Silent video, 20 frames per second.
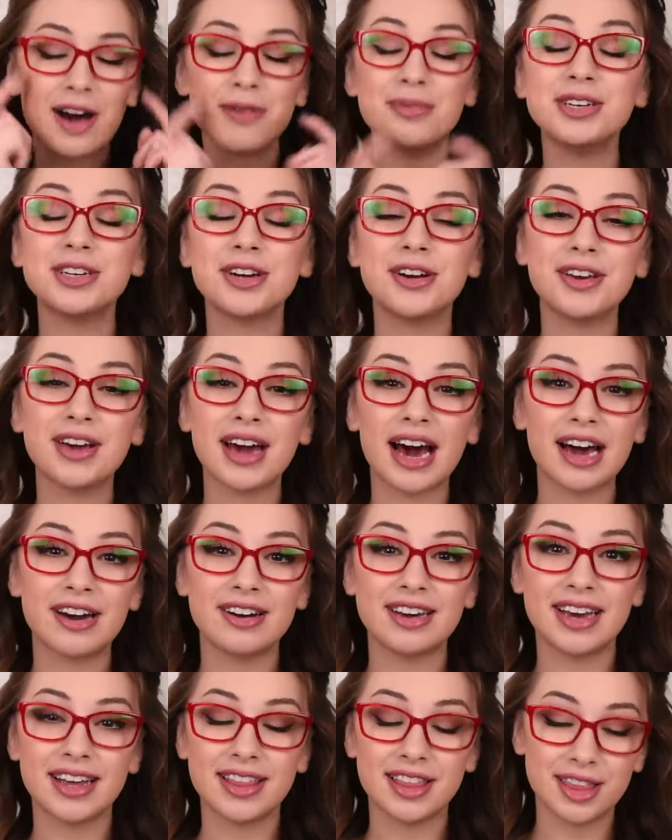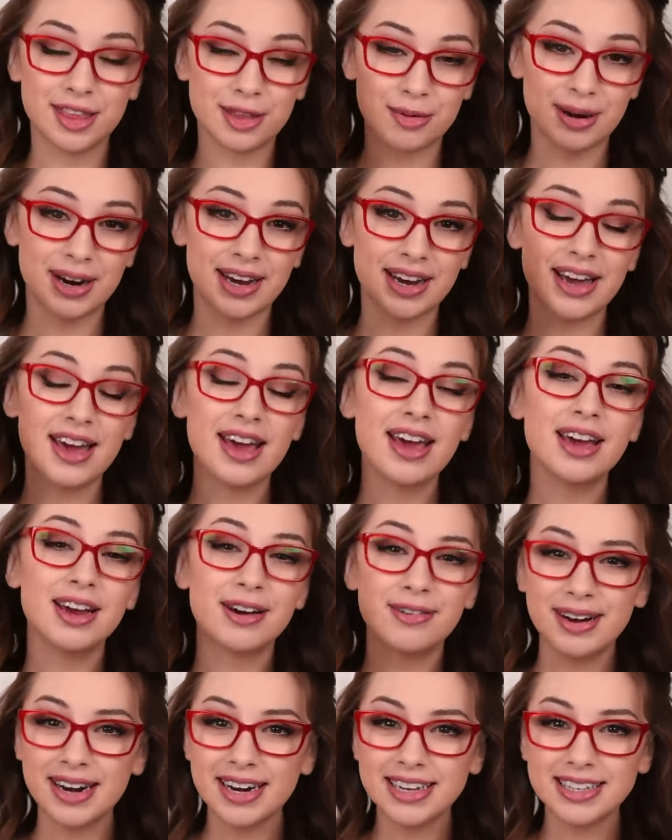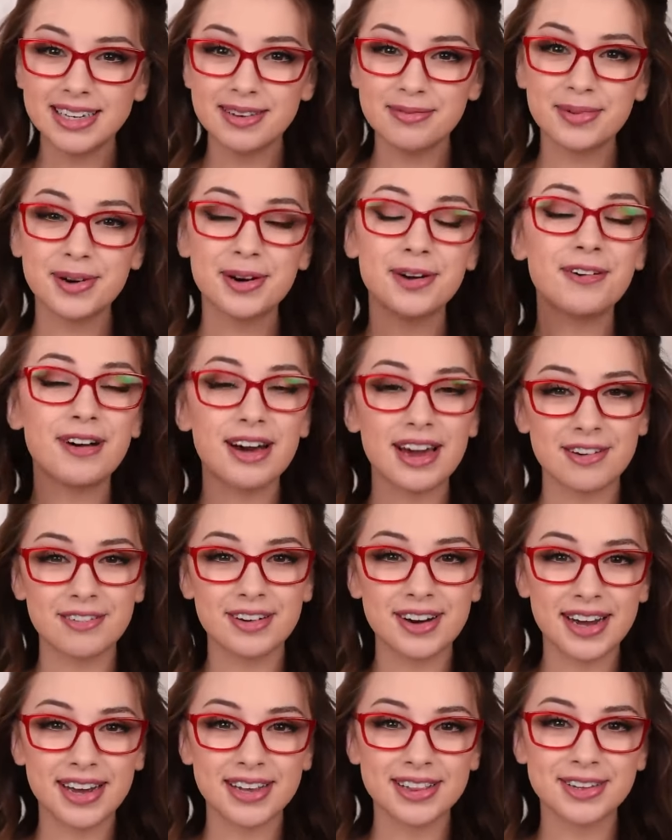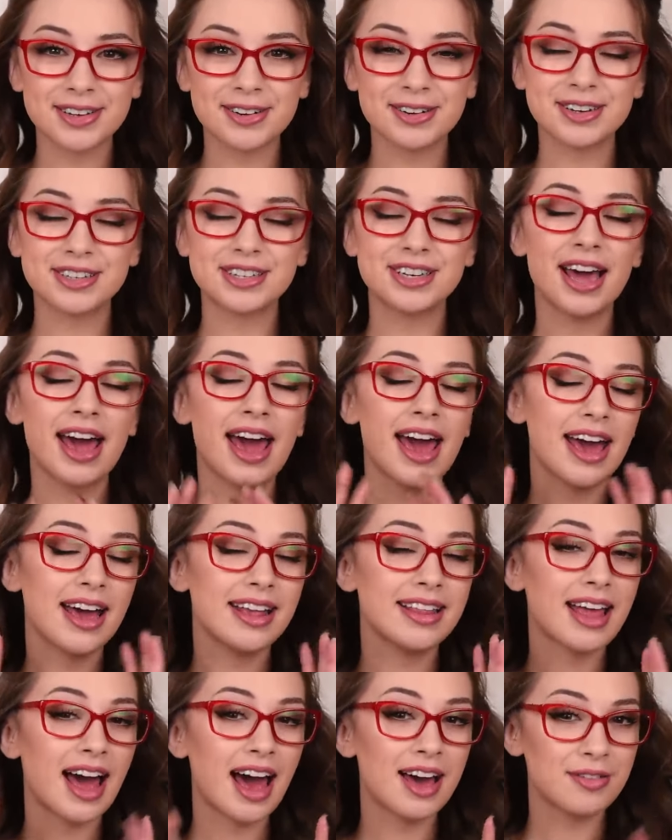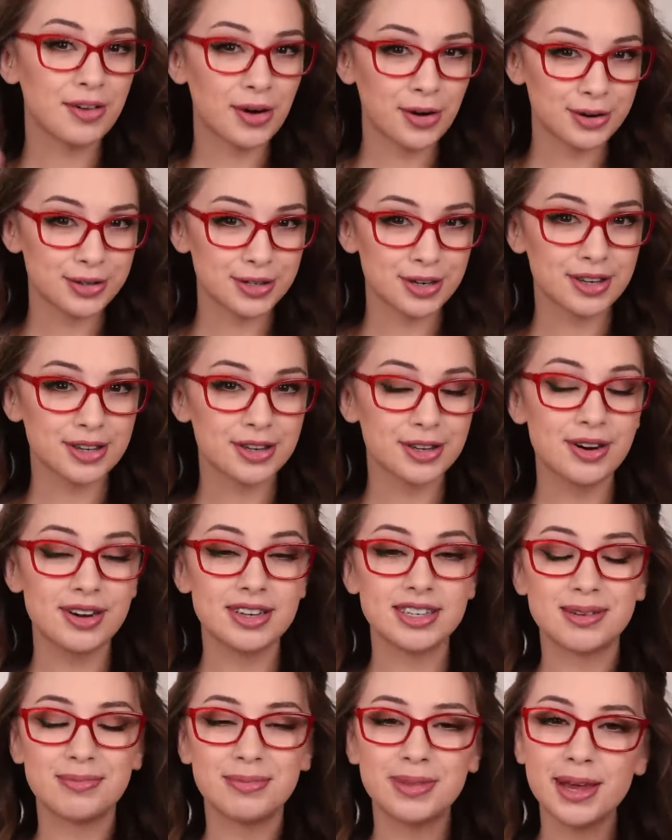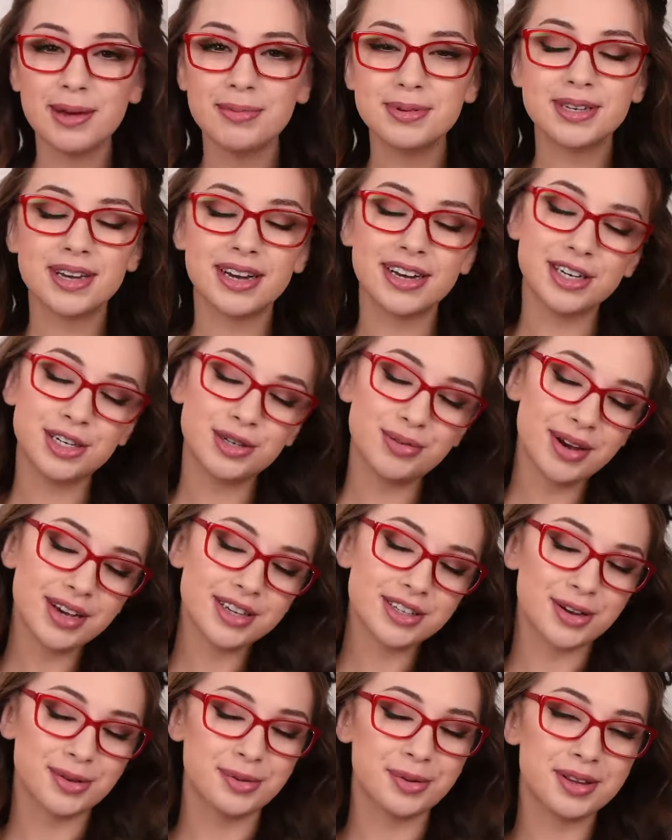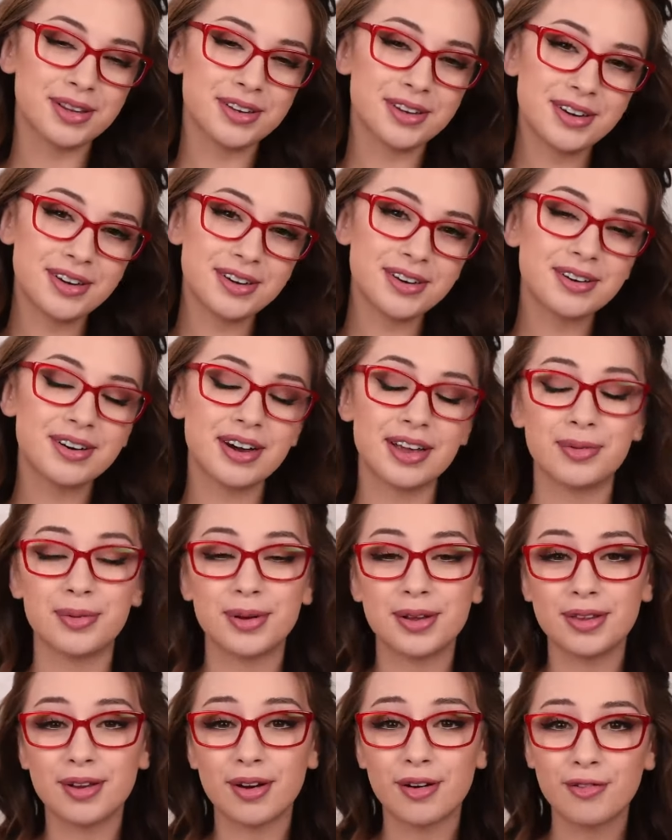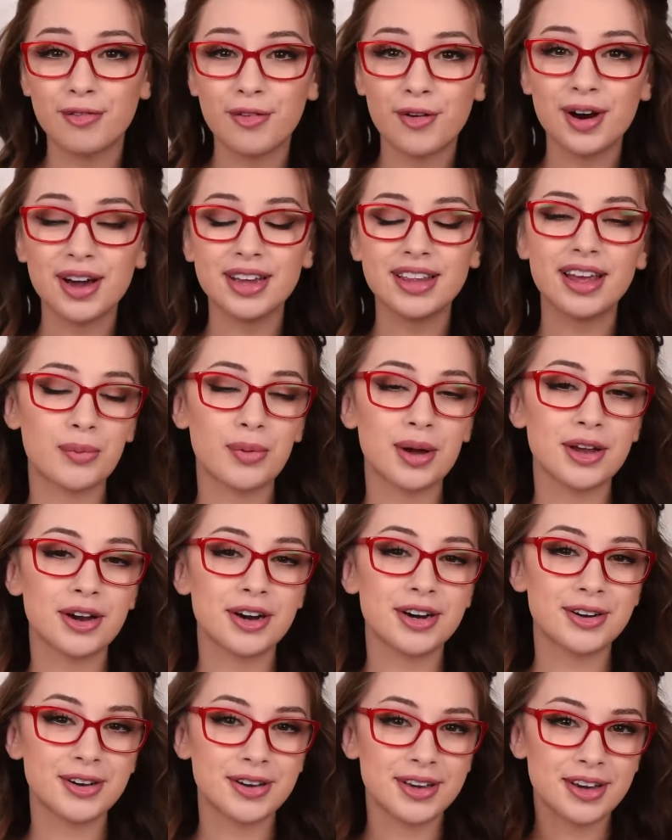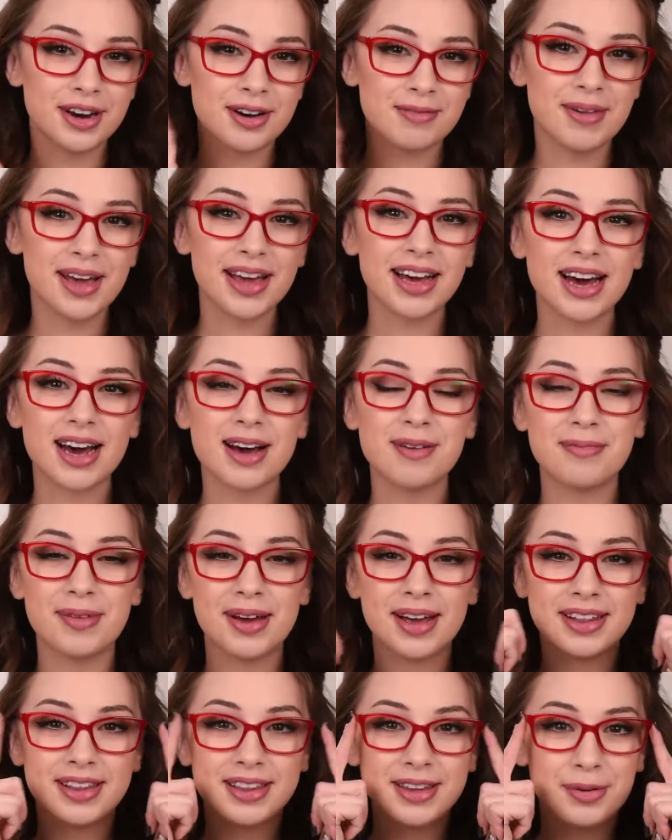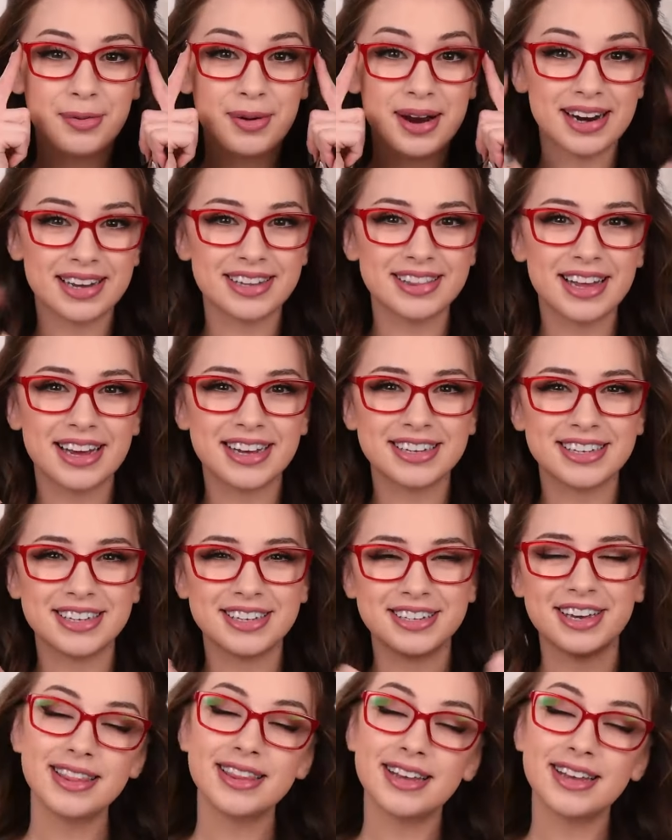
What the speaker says: I'll be showing you how to get 3 really simple everyday looks, and I've also included some tips and tricks on what to do and what to avoid when you're doing your makeup and wearing glasses.